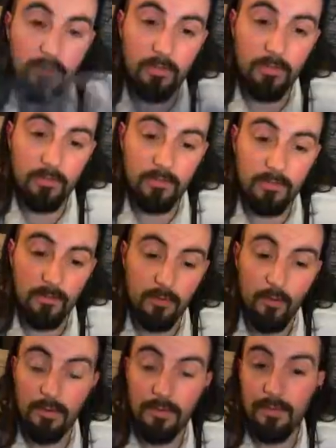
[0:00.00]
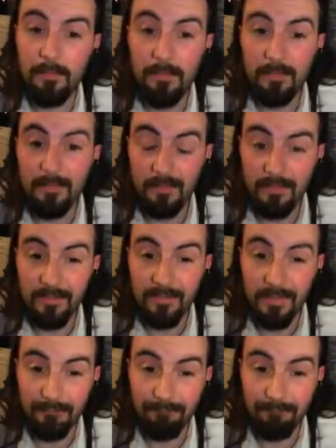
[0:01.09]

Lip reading: use it for the coin flip at the start of the game.